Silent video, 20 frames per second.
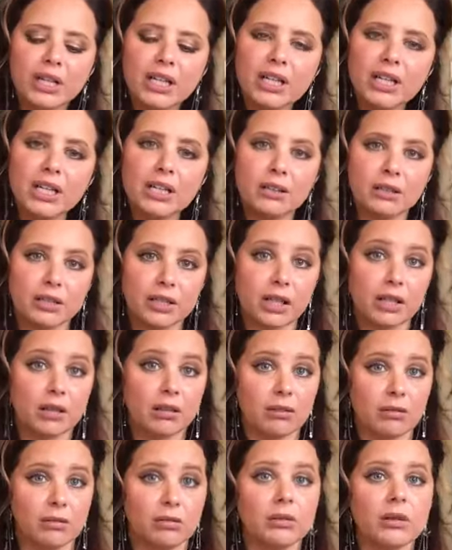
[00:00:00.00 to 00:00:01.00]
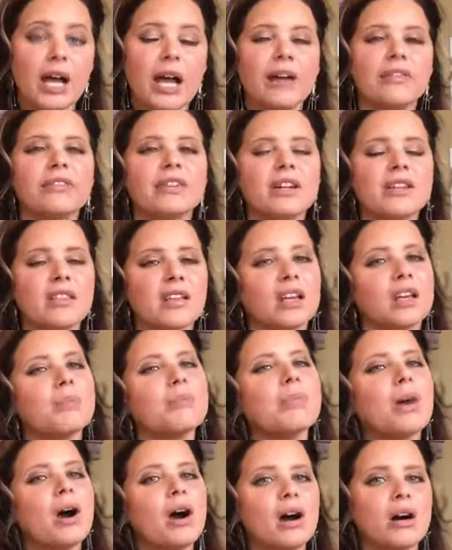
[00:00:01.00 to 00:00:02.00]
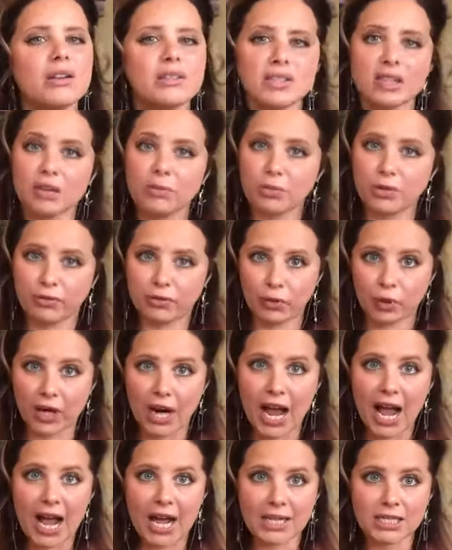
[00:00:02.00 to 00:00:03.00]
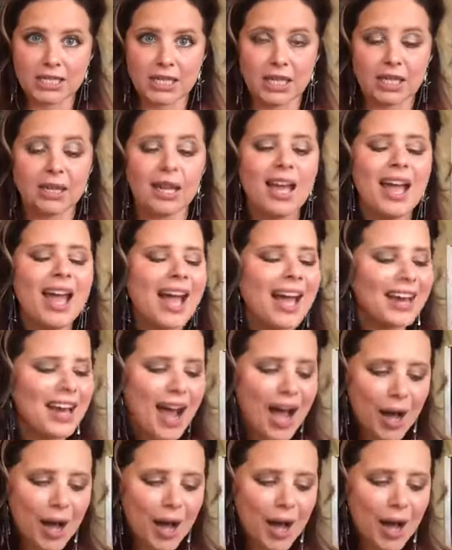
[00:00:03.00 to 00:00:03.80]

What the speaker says: really looking through everything and pausing before acting,